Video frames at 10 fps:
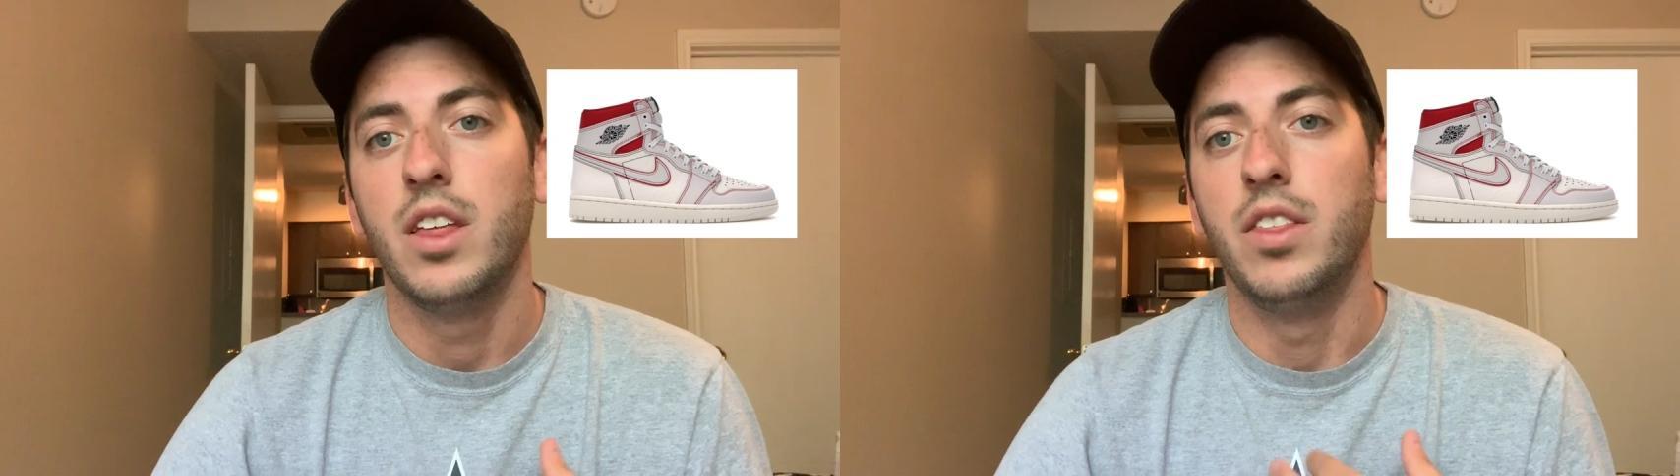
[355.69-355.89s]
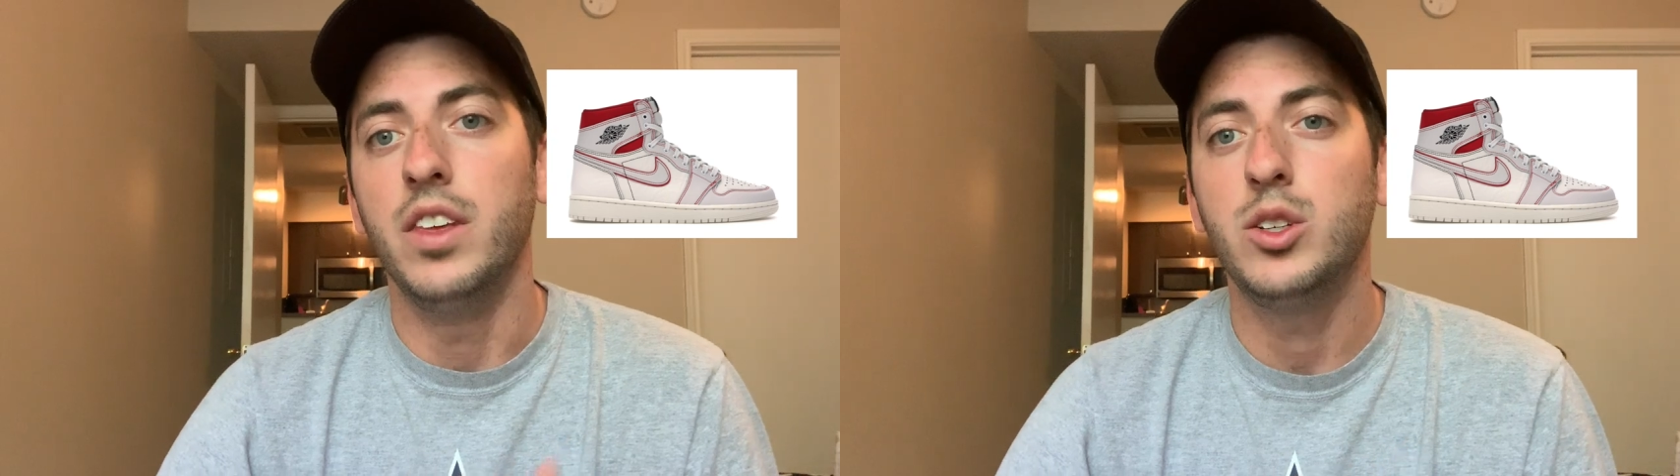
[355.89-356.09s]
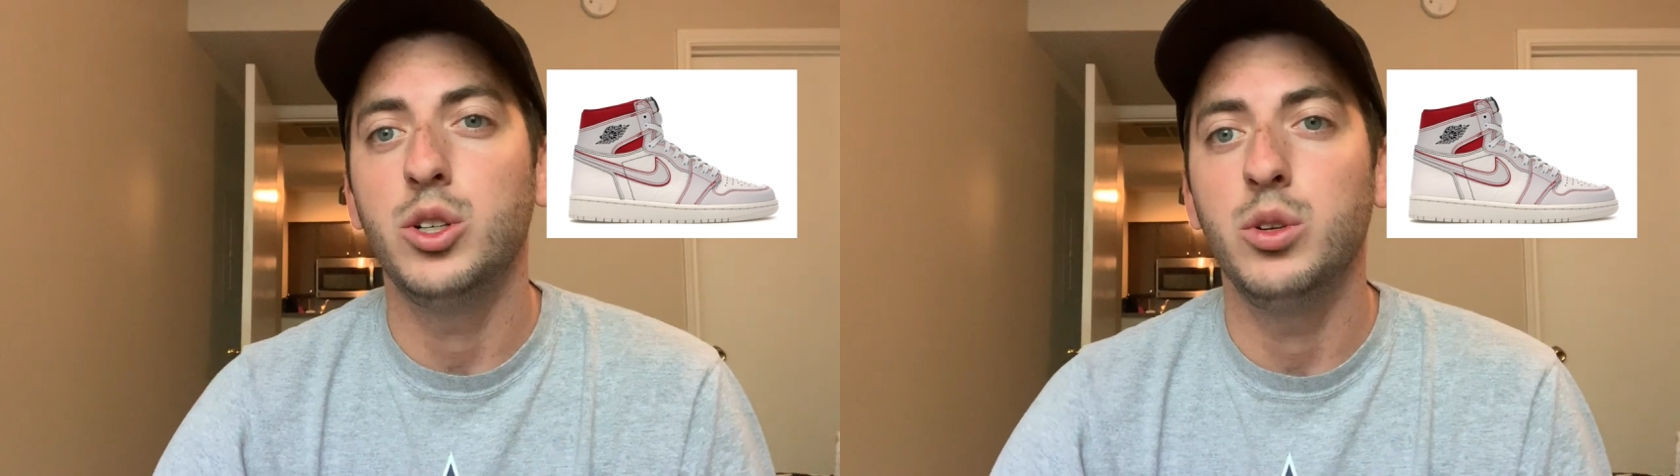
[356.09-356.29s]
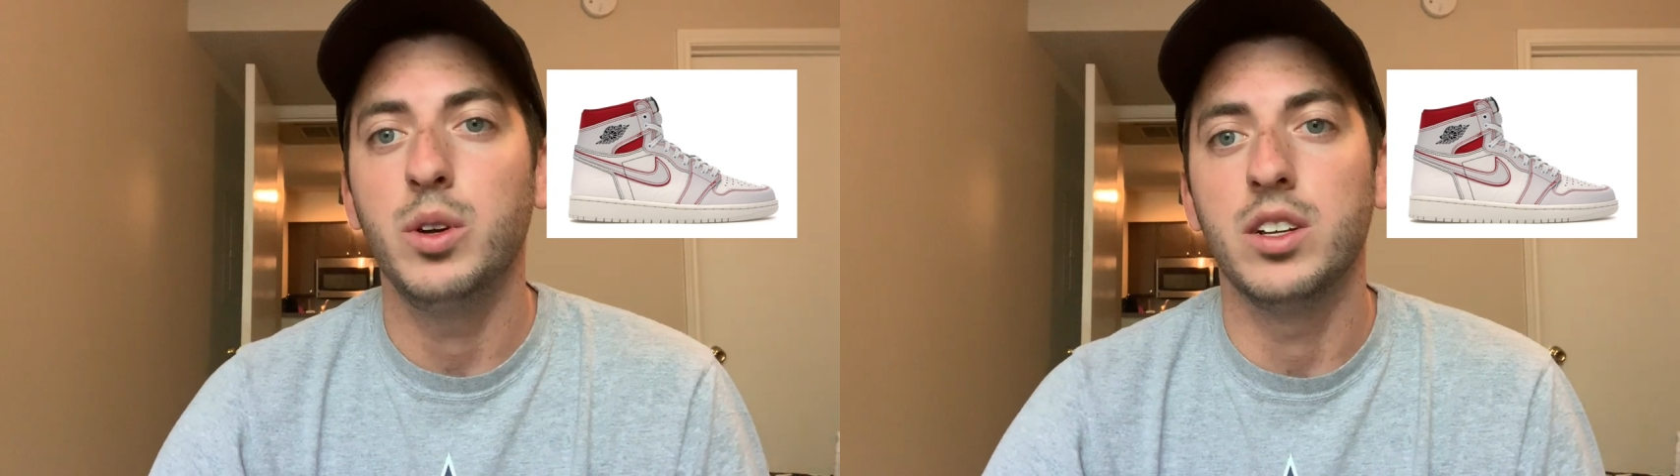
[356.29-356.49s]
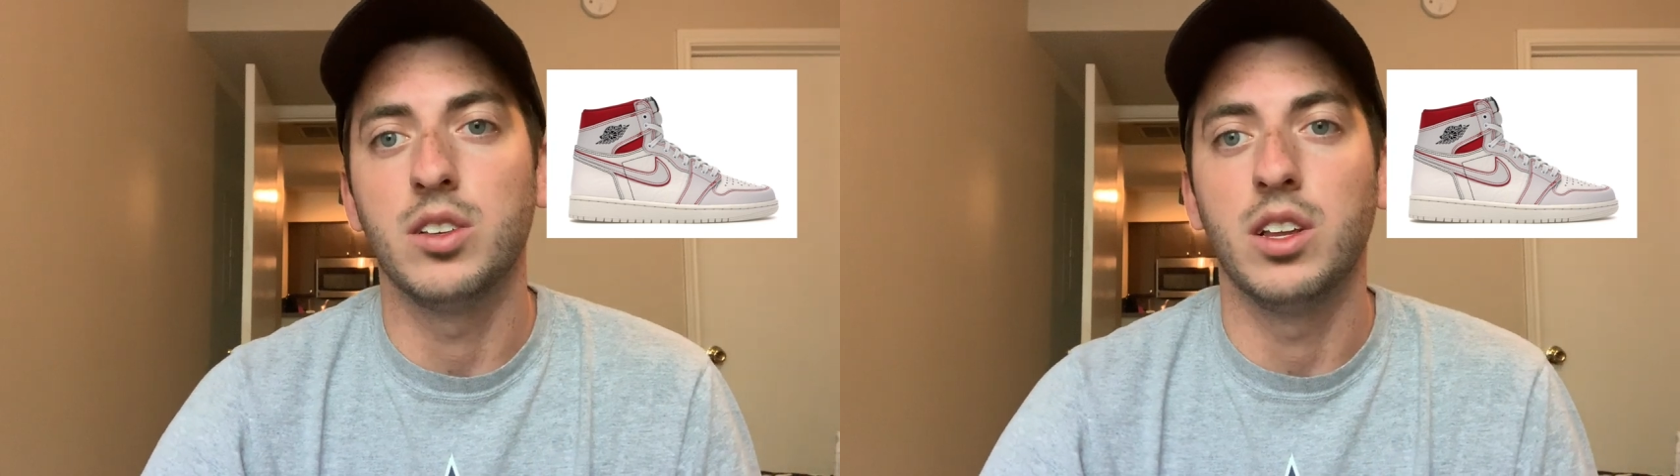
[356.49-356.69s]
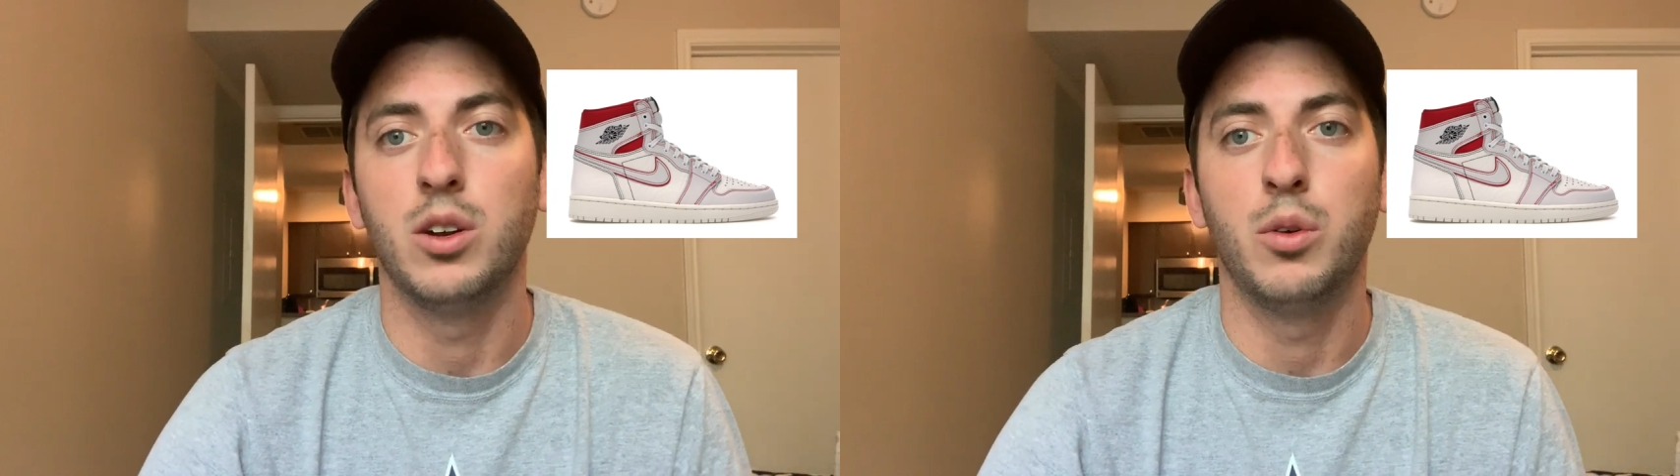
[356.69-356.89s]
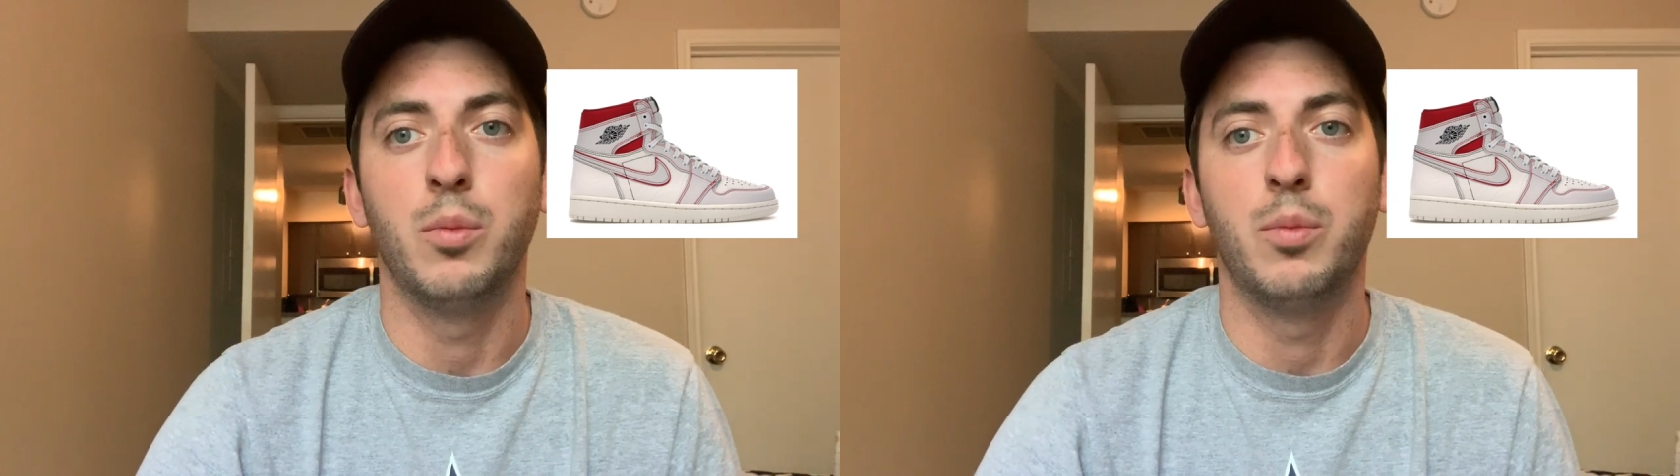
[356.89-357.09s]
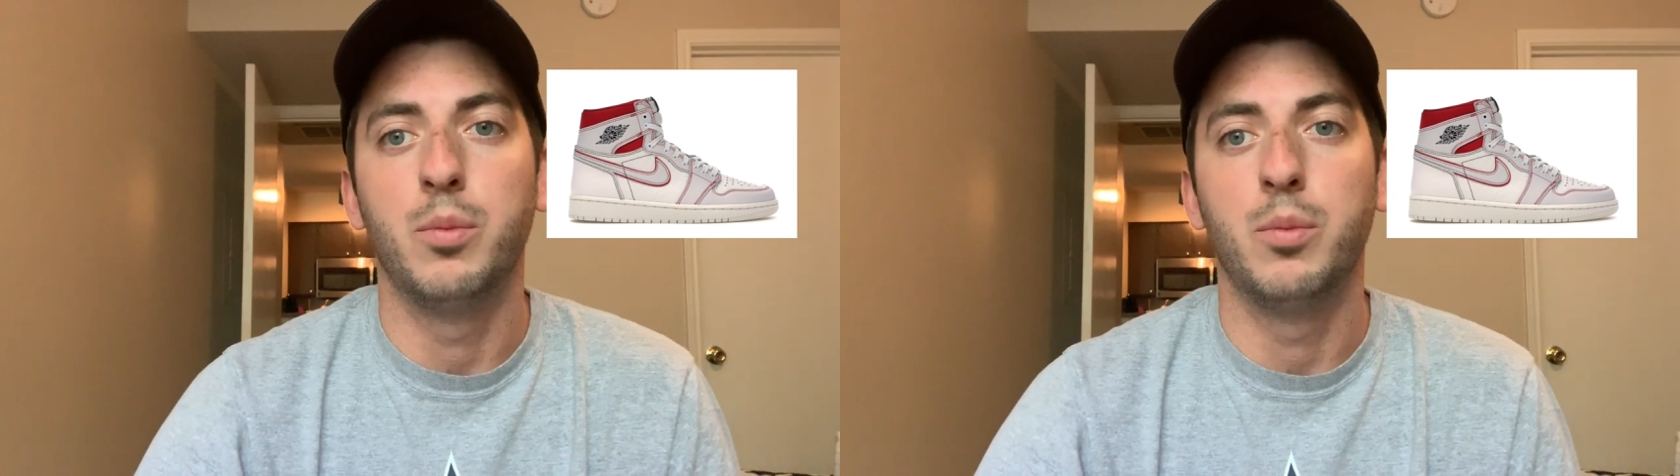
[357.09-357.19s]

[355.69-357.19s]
This shoe is a little